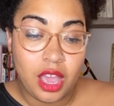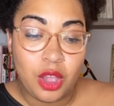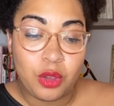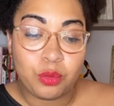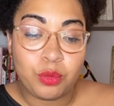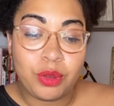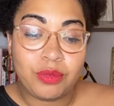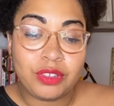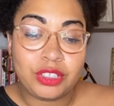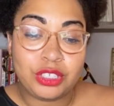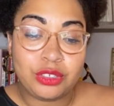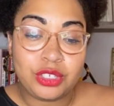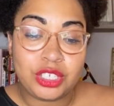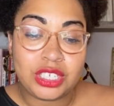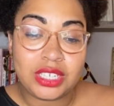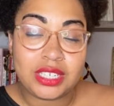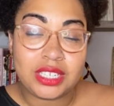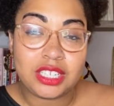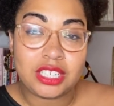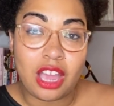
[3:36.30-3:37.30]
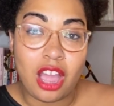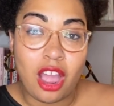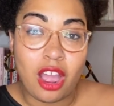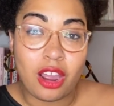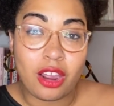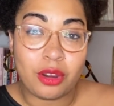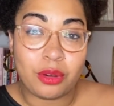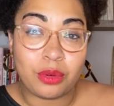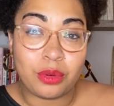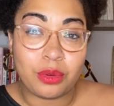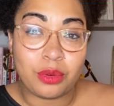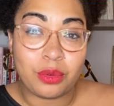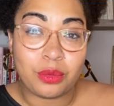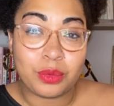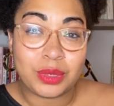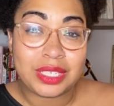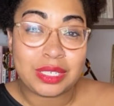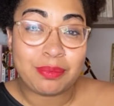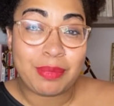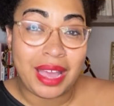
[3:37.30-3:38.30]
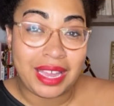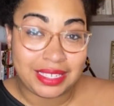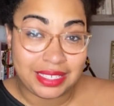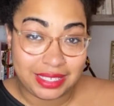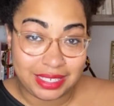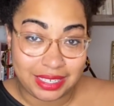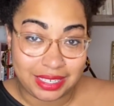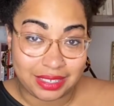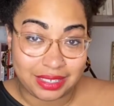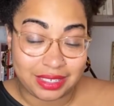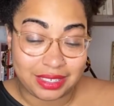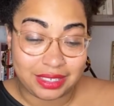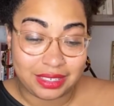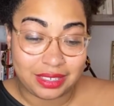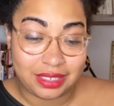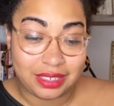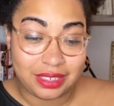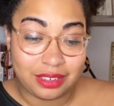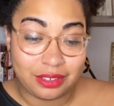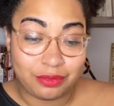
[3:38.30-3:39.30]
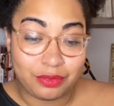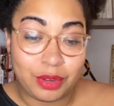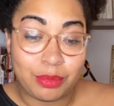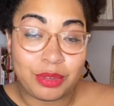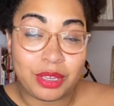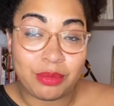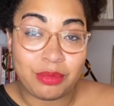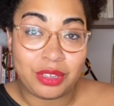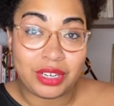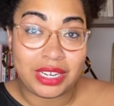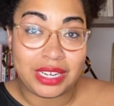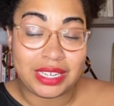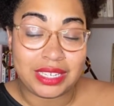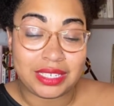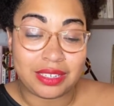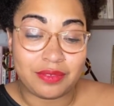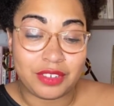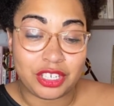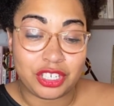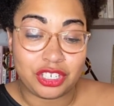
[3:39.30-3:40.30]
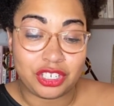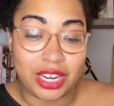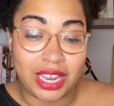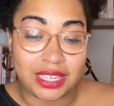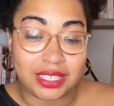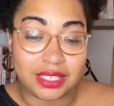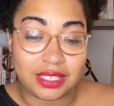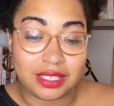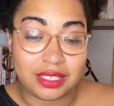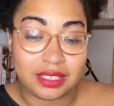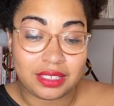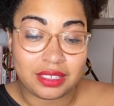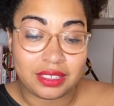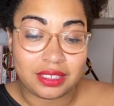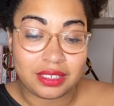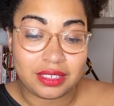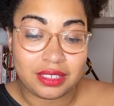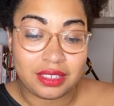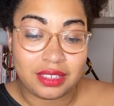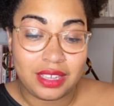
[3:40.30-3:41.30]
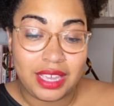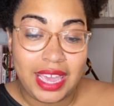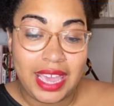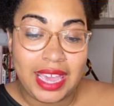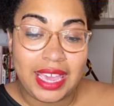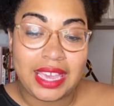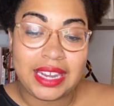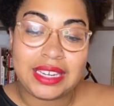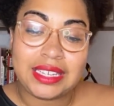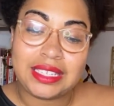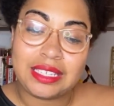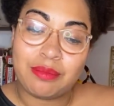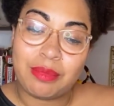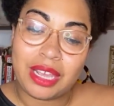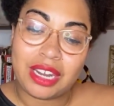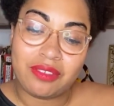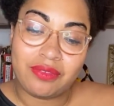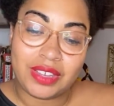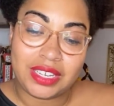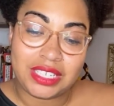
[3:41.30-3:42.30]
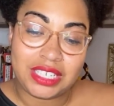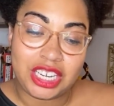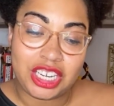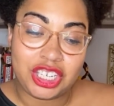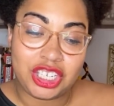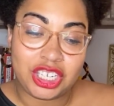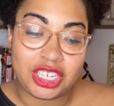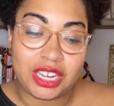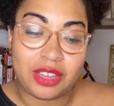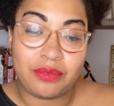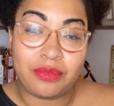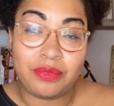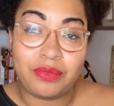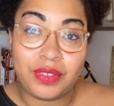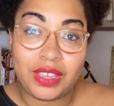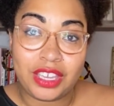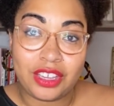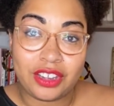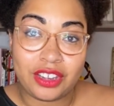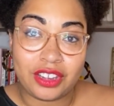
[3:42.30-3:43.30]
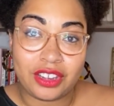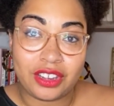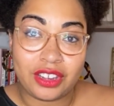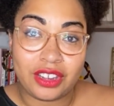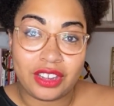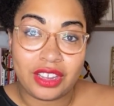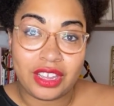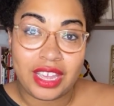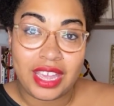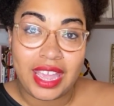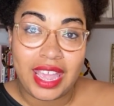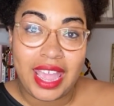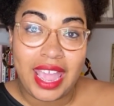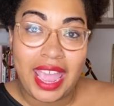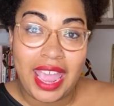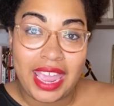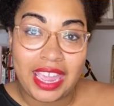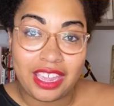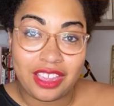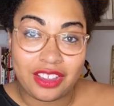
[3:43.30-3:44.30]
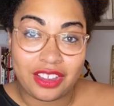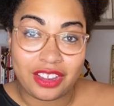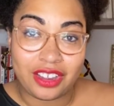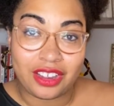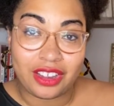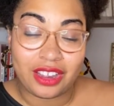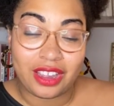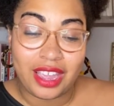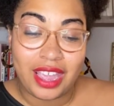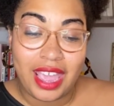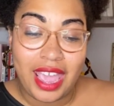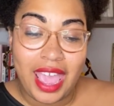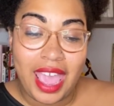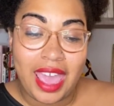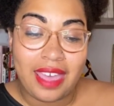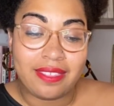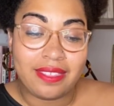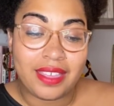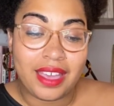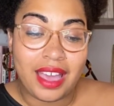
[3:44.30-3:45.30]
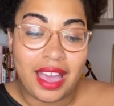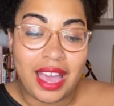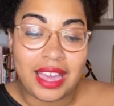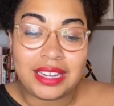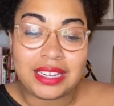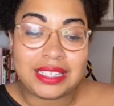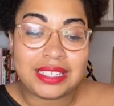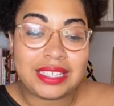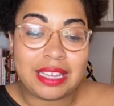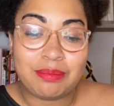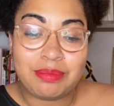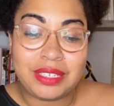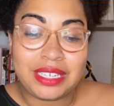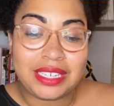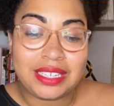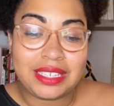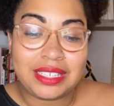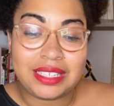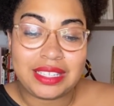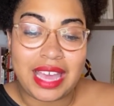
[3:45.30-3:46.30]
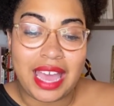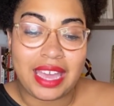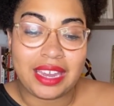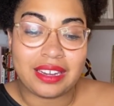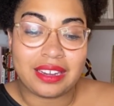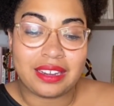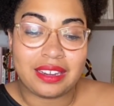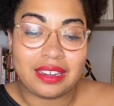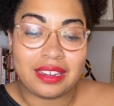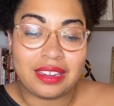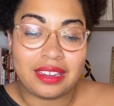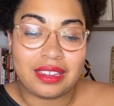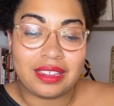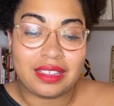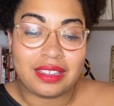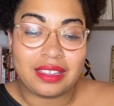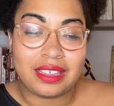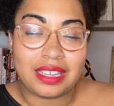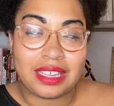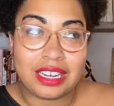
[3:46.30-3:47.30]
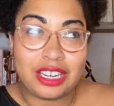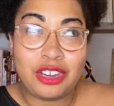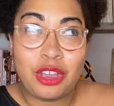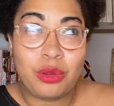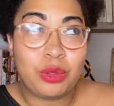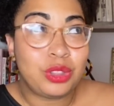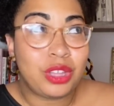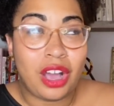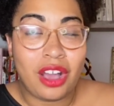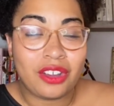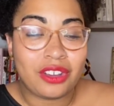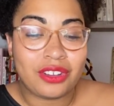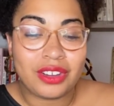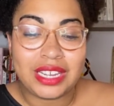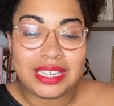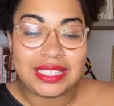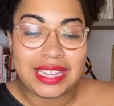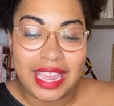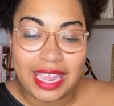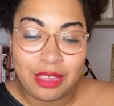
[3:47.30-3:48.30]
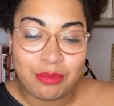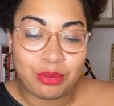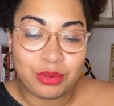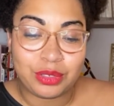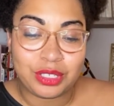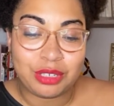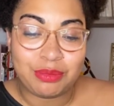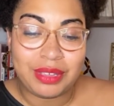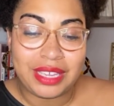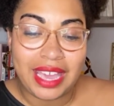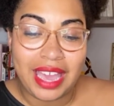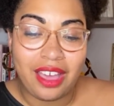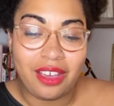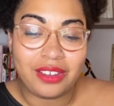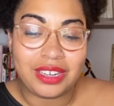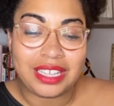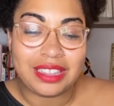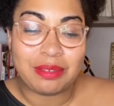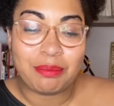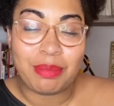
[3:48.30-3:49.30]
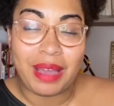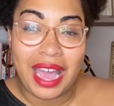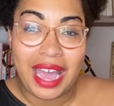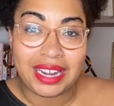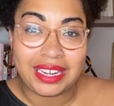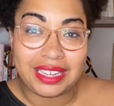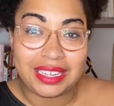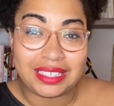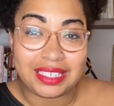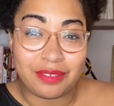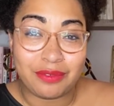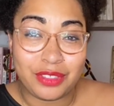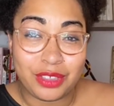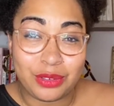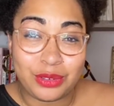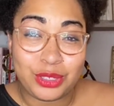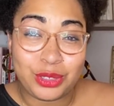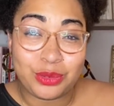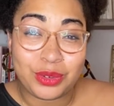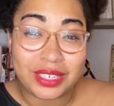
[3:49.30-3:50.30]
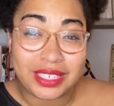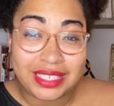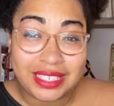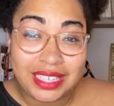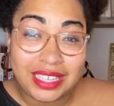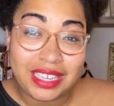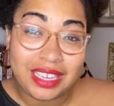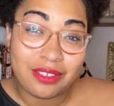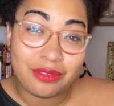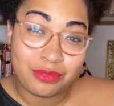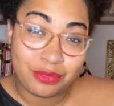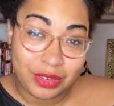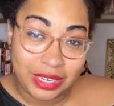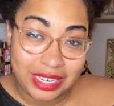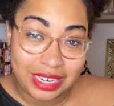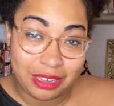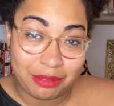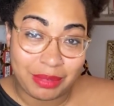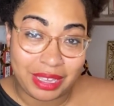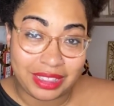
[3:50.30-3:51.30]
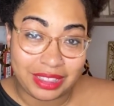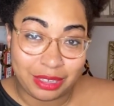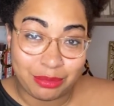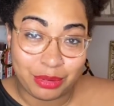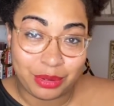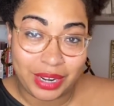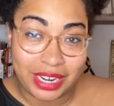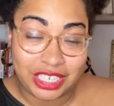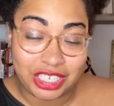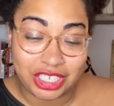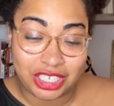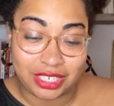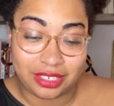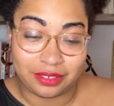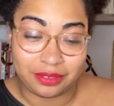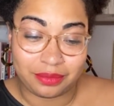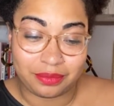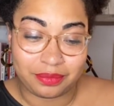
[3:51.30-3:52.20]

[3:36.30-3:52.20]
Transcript: Revolutions are responses from communities of distress. It is the manifestation of fear, anger, and the unacceptance that no longer is able to be held in the bodies of those who are seeking freedom and liberation.